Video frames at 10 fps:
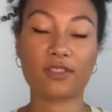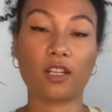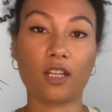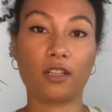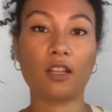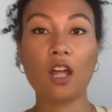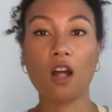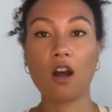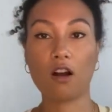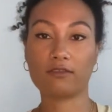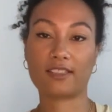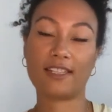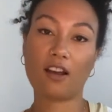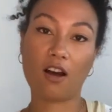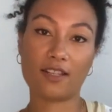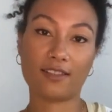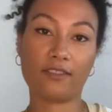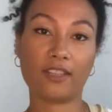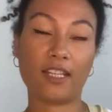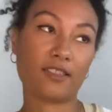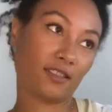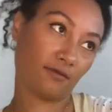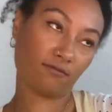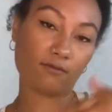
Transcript: So obviously I done this